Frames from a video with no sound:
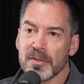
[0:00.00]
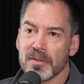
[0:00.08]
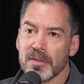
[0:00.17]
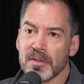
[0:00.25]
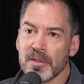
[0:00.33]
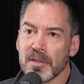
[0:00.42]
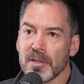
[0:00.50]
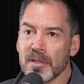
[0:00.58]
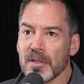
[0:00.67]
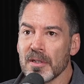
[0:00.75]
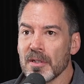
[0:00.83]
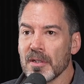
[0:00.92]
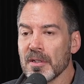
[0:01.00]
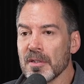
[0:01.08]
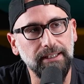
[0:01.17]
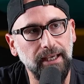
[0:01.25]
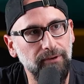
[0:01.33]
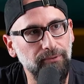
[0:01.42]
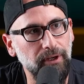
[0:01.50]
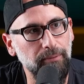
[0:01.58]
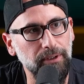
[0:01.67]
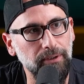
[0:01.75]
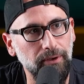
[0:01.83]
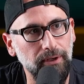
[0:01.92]
Growth. That's kind of what I've
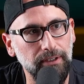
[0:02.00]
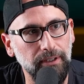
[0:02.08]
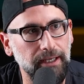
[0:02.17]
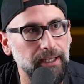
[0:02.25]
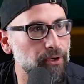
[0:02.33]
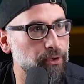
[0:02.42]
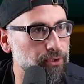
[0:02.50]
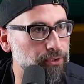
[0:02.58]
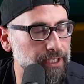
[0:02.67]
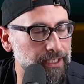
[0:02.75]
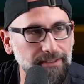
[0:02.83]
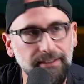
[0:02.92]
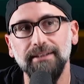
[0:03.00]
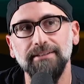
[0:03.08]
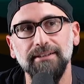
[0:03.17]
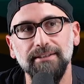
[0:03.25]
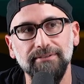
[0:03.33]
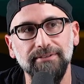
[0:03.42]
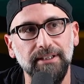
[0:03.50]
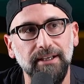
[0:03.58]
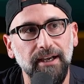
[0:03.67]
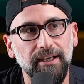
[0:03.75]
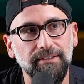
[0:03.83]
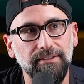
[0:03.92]
been learning. Like, I know you're like a Dan Sullivan
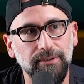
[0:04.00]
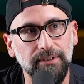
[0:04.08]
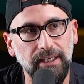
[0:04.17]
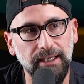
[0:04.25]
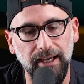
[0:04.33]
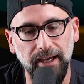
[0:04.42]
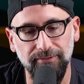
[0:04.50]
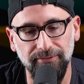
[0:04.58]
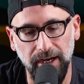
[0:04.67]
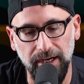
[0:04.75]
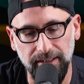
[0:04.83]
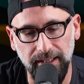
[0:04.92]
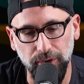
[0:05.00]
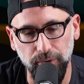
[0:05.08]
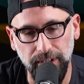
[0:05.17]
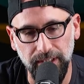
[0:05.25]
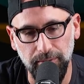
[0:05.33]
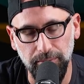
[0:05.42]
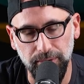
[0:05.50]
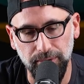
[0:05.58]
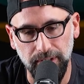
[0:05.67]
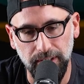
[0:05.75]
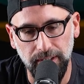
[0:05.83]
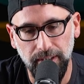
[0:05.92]
guy, so it's like kind of finding that unique
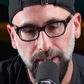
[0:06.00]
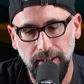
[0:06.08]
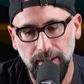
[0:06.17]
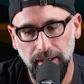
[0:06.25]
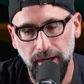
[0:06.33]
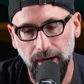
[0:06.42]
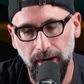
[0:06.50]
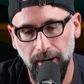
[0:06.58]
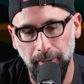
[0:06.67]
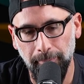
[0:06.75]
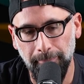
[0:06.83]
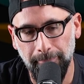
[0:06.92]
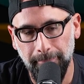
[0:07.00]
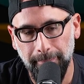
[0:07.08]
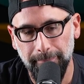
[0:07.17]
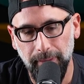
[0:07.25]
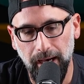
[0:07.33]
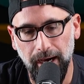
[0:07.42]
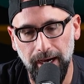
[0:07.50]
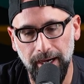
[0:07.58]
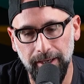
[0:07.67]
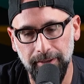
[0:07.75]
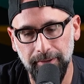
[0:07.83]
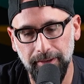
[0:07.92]
ability.
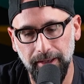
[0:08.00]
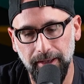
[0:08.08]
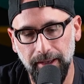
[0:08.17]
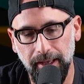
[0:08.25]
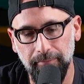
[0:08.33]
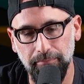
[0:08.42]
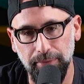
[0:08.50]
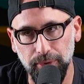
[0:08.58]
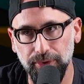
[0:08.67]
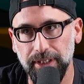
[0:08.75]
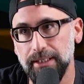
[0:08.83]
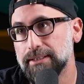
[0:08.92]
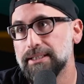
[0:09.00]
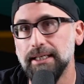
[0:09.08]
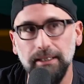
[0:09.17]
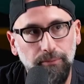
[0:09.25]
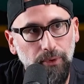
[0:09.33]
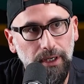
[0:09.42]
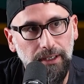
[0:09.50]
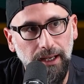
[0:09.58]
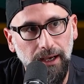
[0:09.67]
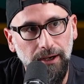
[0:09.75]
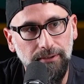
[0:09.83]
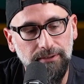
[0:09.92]
I am building a team right
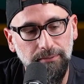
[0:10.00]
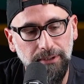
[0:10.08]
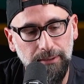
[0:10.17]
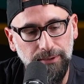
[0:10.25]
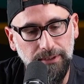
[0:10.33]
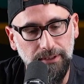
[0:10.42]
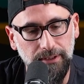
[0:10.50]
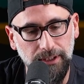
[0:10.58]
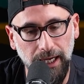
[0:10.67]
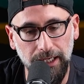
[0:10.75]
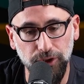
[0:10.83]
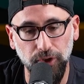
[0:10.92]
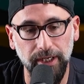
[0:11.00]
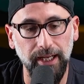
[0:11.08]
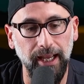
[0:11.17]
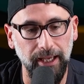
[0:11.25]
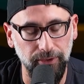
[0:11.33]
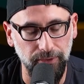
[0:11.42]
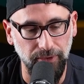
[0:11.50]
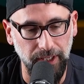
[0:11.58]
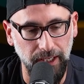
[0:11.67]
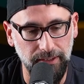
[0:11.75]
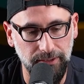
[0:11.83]
now to be able to kind of try to handle that.